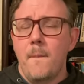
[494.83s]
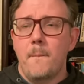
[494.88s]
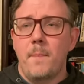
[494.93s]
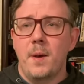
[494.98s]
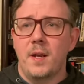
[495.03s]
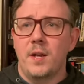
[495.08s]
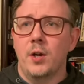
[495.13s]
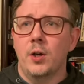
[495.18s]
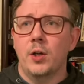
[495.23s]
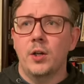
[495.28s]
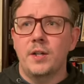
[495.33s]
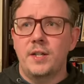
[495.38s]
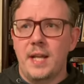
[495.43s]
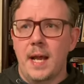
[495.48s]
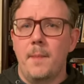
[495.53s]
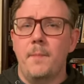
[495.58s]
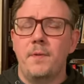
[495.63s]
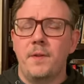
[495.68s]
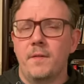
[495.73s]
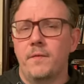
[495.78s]
But her
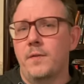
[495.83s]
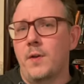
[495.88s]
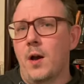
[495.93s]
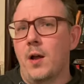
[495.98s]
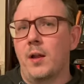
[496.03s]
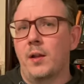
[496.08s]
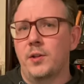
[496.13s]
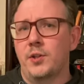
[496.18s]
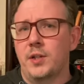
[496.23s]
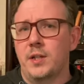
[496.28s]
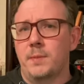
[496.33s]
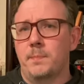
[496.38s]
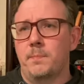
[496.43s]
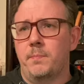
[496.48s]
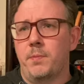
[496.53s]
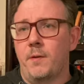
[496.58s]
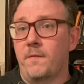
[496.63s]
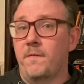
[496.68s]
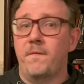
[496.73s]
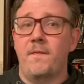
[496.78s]
depth of knowledge is
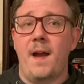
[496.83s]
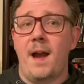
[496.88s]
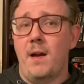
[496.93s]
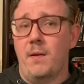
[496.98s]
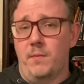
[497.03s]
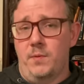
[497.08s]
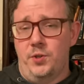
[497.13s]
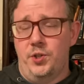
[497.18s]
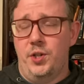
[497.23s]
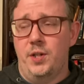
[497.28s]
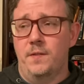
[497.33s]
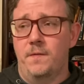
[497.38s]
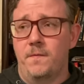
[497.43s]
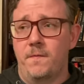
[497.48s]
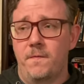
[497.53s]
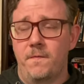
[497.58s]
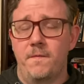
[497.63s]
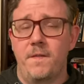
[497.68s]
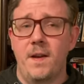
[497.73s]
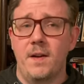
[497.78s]
profound. She's
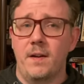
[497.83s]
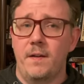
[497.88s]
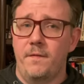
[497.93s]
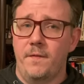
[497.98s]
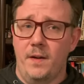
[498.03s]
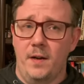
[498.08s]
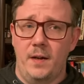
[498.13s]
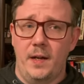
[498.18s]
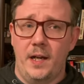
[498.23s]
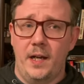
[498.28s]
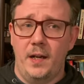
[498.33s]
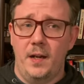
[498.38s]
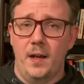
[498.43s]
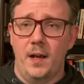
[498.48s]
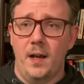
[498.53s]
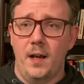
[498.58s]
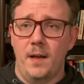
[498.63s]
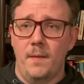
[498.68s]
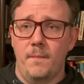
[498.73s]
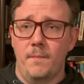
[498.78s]
very, very
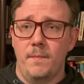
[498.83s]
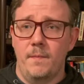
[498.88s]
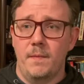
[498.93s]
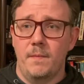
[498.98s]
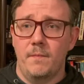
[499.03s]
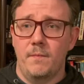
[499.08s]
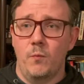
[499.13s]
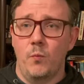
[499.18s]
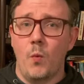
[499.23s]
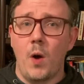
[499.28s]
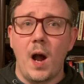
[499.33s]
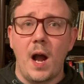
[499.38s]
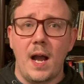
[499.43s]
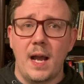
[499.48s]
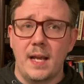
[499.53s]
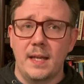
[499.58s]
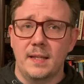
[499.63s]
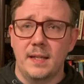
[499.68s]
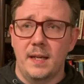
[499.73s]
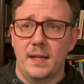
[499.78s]
um,
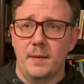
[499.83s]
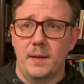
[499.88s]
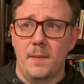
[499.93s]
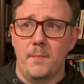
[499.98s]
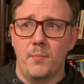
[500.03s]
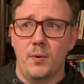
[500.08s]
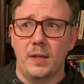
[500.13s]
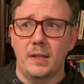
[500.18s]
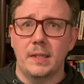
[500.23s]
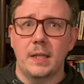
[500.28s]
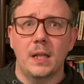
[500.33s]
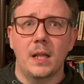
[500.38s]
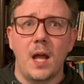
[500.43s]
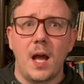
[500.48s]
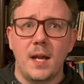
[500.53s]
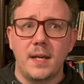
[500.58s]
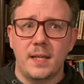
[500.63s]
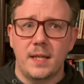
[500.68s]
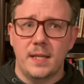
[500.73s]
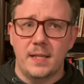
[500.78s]
wise and, and brings a
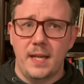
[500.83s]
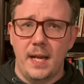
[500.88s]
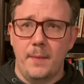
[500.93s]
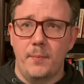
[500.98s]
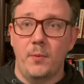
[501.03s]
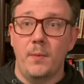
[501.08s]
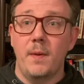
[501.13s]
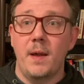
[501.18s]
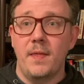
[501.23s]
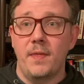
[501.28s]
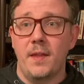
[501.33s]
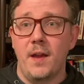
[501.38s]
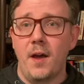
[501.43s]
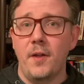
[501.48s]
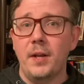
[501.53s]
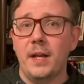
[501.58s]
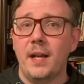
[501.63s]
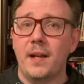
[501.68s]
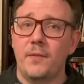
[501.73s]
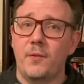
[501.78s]
lot to the table. And the
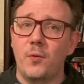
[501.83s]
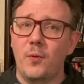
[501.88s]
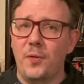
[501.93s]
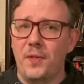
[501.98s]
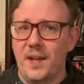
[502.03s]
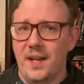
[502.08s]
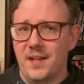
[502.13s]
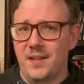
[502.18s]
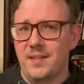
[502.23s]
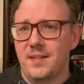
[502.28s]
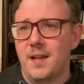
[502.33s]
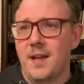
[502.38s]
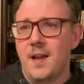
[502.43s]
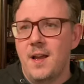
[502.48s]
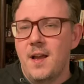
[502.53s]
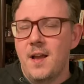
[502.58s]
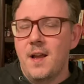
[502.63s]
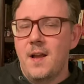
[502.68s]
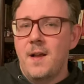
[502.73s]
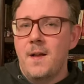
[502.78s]
other kind of cool thing is
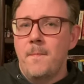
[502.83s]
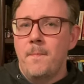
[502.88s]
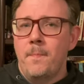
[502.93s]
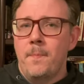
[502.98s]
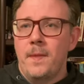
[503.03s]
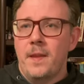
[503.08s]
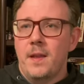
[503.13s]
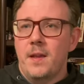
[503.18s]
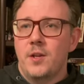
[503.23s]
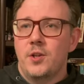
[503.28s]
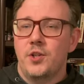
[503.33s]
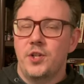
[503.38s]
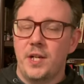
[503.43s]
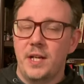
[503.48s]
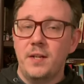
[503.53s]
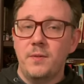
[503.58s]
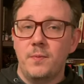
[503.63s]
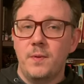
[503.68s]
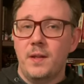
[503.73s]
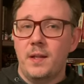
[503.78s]

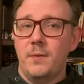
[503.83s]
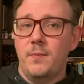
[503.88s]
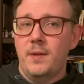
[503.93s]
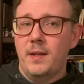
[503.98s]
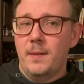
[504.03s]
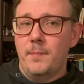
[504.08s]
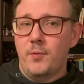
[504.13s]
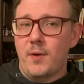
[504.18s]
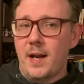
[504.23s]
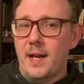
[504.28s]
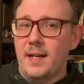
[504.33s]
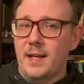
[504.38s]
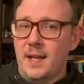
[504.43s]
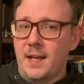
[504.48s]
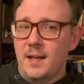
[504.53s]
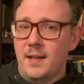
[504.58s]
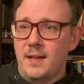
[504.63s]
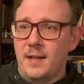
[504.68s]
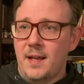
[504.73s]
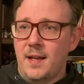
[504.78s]
she's really, really bright
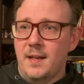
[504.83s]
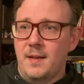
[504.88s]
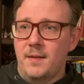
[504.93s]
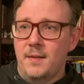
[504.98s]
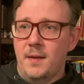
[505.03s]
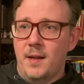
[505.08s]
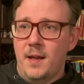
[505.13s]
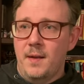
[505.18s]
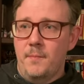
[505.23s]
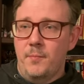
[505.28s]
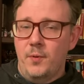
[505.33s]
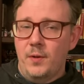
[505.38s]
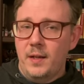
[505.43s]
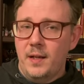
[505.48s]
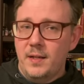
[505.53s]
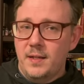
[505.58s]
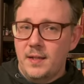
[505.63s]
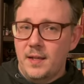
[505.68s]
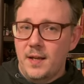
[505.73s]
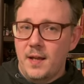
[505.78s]
and, and, and
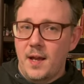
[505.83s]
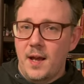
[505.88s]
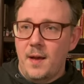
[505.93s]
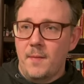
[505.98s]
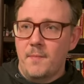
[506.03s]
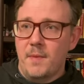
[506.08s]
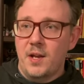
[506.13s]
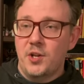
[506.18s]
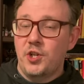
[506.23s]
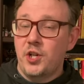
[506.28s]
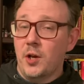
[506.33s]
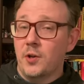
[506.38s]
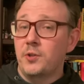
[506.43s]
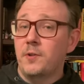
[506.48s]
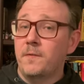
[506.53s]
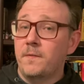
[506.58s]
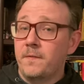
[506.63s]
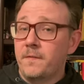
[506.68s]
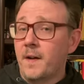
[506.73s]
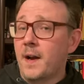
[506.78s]
brilliant. Um, and she also
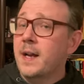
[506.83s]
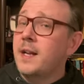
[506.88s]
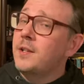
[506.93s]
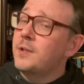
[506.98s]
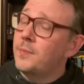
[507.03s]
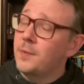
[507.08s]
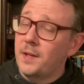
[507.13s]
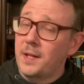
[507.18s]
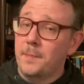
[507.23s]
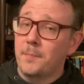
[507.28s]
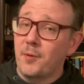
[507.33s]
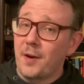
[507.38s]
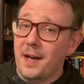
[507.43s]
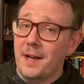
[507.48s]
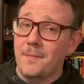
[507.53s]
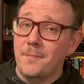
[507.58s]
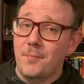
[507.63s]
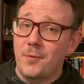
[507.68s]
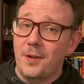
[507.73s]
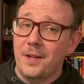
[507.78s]
finds really bright
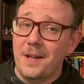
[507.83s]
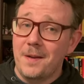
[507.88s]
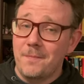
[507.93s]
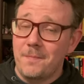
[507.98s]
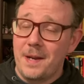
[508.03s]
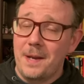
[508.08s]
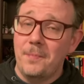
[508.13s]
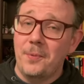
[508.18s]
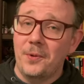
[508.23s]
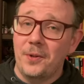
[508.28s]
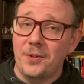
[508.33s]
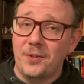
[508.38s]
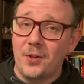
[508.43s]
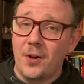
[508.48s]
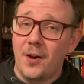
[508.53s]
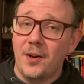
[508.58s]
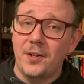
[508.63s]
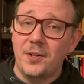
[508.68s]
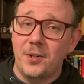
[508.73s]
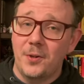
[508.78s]
and brilliant people to
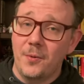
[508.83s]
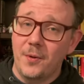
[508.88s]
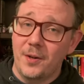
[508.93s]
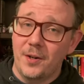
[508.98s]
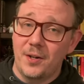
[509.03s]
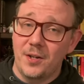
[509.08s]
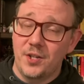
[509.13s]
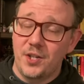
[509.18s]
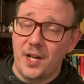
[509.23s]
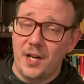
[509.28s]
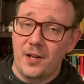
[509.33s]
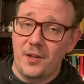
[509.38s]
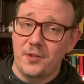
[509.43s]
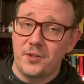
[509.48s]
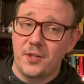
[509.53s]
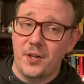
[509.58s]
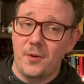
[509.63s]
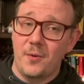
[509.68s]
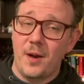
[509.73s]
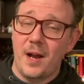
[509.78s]
talk to on her channel.
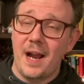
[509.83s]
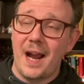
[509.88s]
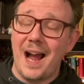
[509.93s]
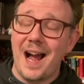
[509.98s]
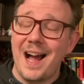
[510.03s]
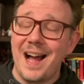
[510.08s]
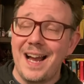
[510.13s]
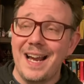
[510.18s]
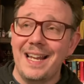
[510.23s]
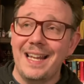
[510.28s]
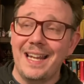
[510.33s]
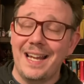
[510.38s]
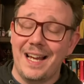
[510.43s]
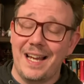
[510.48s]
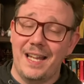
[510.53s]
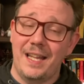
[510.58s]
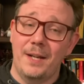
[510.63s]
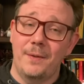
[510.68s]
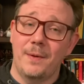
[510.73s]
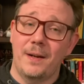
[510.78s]
So I highly,
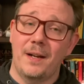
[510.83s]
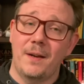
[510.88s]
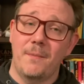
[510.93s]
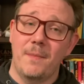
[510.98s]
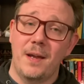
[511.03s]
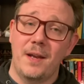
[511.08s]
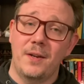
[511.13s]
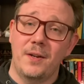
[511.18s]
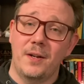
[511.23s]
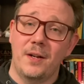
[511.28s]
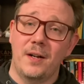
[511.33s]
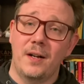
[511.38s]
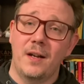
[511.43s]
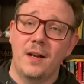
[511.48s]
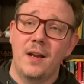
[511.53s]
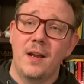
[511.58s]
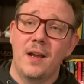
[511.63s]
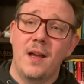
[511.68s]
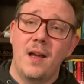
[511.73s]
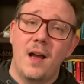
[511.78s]
highly recommend her.
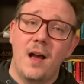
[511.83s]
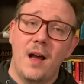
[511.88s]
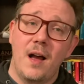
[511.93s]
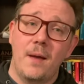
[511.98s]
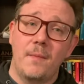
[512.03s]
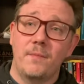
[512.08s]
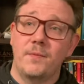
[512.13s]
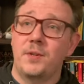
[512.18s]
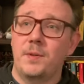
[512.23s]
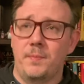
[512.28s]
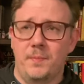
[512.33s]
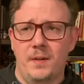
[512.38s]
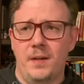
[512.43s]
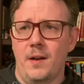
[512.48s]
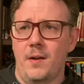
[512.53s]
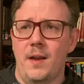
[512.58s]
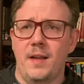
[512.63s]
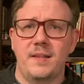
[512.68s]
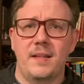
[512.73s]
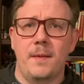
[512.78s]
Um, she you know
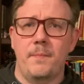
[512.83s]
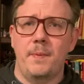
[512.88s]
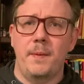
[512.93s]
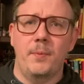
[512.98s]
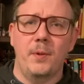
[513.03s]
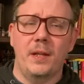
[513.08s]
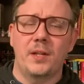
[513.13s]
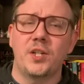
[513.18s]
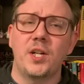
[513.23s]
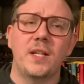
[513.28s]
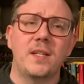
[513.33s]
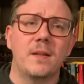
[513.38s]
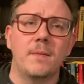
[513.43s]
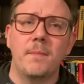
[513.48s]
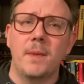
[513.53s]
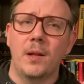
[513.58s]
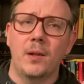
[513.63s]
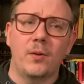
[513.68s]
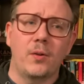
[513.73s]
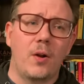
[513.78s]
has had people like Jason
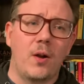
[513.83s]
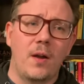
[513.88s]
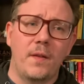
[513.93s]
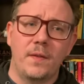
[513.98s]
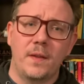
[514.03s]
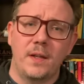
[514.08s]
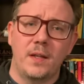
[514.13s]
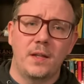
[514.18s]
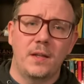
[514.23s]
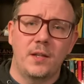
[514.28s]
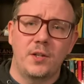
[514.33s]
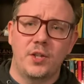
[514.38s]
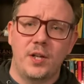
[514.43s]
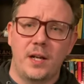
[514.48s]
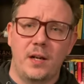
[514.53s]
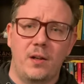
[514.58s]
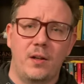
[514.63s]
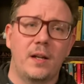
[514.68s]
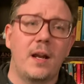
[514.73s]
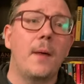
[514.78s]
Miller on the, the
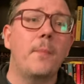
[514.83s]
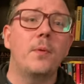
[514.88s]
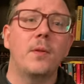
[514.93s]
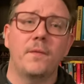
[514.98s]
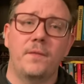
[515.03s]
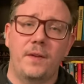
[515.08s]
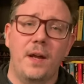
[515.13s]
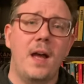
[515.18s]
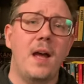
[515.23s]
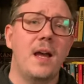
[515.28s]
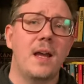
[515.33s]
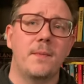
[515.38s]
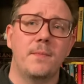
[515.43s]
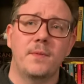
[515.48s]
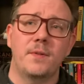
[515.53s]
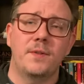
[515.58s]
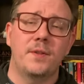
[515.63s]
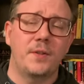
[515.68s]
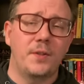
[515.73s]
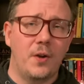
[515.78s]
channel a couple of
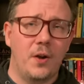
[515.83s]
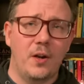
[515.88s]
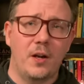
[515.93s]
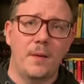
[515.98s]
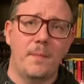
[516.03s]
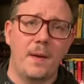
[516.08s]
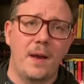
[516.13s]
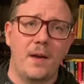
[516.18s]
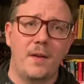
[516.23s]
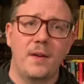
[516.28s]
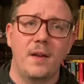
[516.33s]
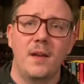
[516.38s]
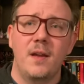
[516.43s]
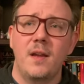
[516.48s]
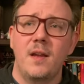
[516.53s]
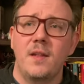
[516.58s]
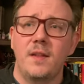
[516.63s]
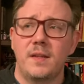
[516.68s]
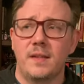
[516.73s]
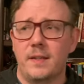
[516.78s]
times to talk about
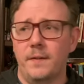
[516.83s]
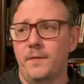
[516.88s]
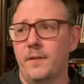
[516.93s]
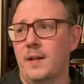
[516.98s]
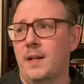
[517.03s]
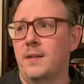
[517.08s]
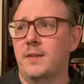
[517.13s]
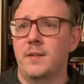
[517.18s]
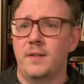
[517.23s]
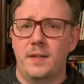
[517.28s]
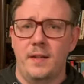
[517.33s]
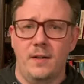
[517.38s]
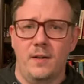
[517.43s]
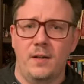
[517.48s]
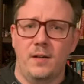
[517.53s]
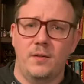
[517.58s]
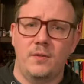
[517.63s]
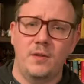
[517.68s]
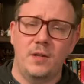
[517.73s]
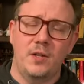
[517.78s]
these different
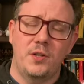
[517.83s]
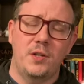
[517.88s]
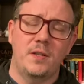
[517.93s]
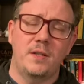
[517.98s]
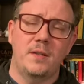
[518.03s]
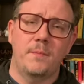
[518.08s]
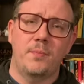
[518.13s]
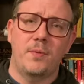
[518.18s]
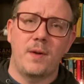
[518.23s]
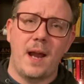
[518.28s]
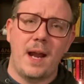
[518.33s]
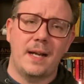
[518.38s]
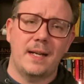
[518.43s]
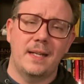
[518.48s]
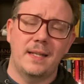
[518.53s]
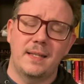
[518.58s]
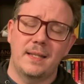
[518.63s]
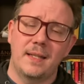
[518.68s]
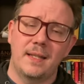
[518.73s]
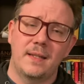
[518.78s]
esoteric traditions and
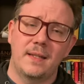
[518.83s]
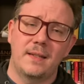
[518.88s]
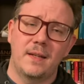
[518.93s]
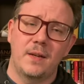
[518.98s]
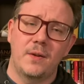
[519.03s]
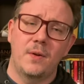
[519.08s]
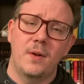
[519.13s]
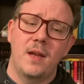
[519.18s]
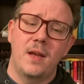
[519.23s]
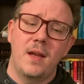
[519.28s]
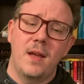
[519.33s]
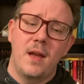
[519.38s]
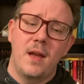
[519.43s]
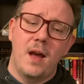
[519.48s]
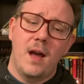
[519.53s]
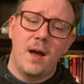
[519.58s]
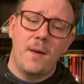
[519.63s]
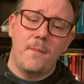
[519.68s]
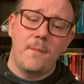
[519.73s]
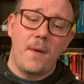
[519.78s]
practices. So
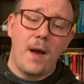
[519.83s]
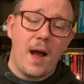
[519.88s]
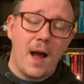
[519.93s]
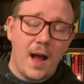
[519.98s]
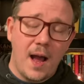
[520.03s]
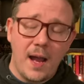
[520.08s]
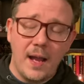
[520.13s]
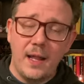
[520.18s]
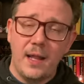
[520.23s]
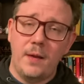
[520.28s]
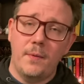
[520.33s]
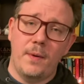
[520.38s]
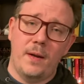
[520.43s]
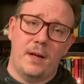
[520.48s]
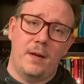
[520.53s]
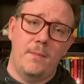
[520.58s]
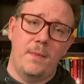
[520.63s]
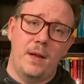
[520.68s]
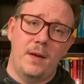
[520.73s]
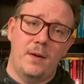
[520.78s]
um, highly
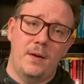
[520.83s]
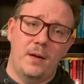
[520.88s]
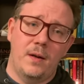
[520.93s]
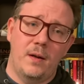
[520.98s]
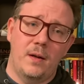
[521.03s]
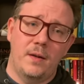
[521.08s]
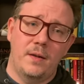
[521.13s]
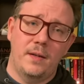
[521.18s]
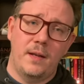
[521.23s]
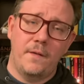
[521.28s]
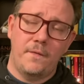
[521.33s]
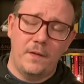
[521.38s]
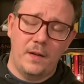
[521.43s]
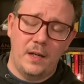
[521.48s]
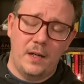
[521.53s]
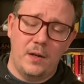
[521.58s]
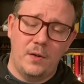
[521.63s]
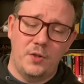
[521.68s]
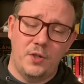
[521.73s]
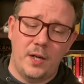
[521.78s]
recommend her.
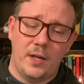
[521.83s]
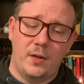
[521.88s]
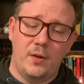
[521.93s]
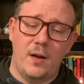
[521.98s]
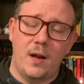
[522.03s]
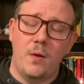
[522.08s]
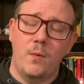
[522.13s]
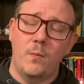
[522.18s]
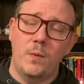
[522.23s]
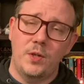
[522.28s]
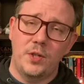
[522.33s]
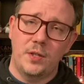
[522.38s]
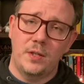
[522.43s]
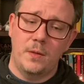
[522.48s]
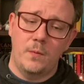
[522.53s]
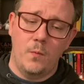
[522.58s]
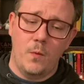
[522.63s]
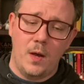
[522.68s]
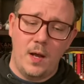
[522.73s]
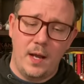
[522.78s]
Definitely go check her out, Witches
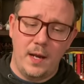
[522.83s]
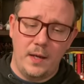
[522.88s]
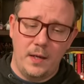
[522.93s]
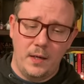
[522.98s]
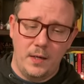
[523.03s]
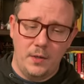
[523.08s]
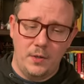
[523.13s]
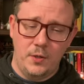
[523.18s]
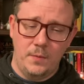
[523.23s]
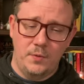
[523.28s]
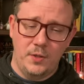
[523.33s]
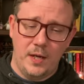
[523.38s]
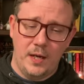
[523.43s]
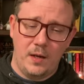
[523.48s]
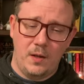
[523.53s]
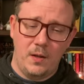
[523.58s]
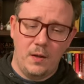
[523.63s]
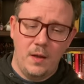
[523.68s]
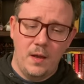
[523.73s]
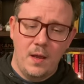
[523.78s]
and Wine YouTube
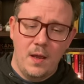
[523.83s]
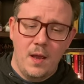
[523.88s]
channel.